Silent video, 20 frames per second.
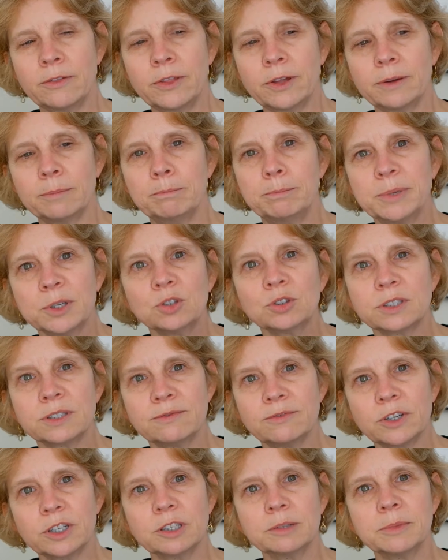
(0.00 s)
the built
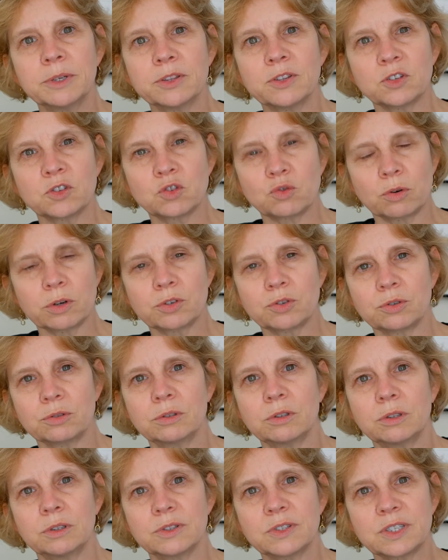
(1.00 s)
environment, the
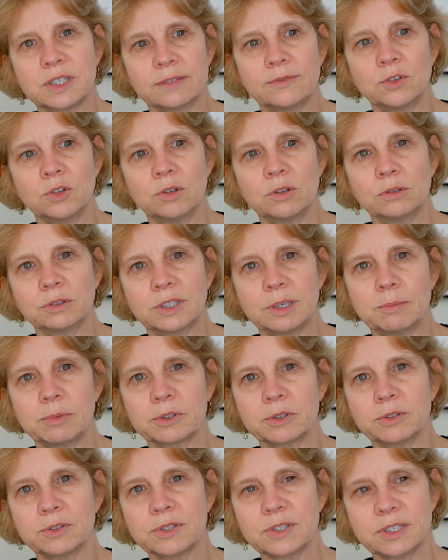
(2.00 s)
structural, civil,
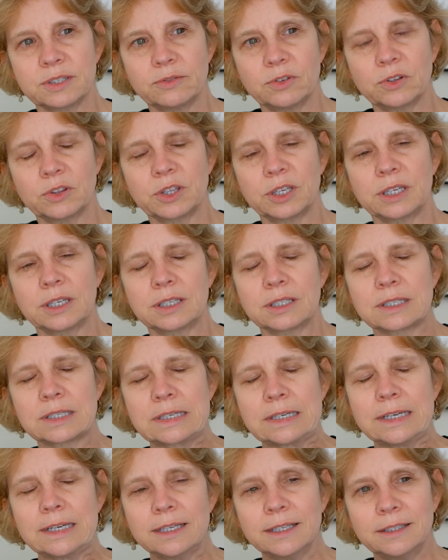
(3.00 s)
typical civil things
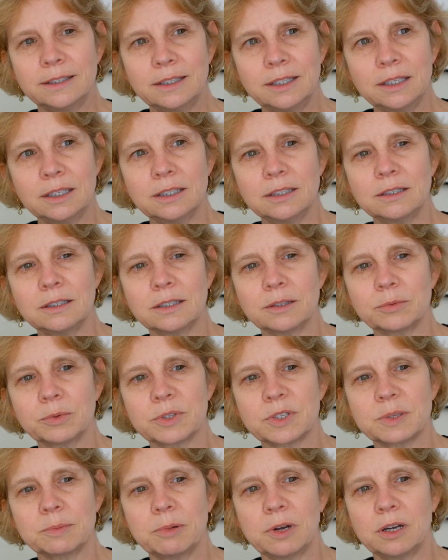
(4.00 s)
needed to
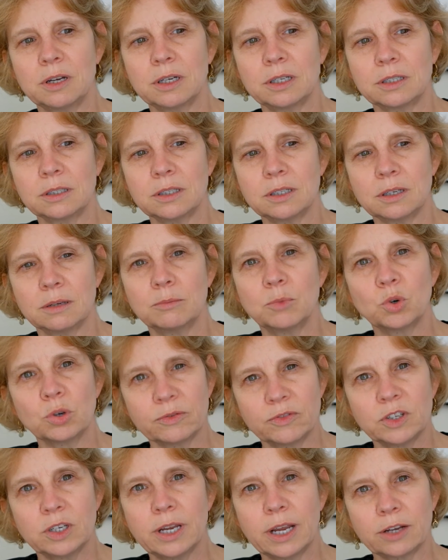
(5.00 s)
respond to more
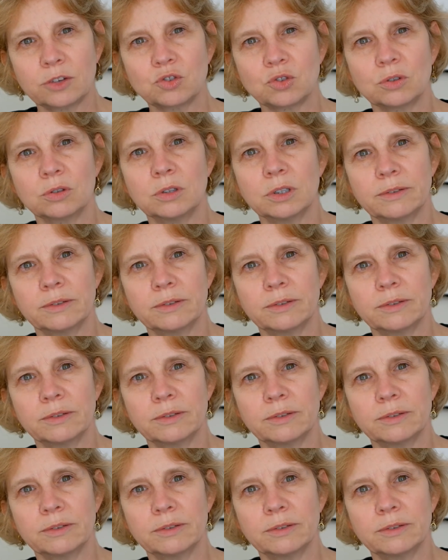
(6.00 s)
of a natural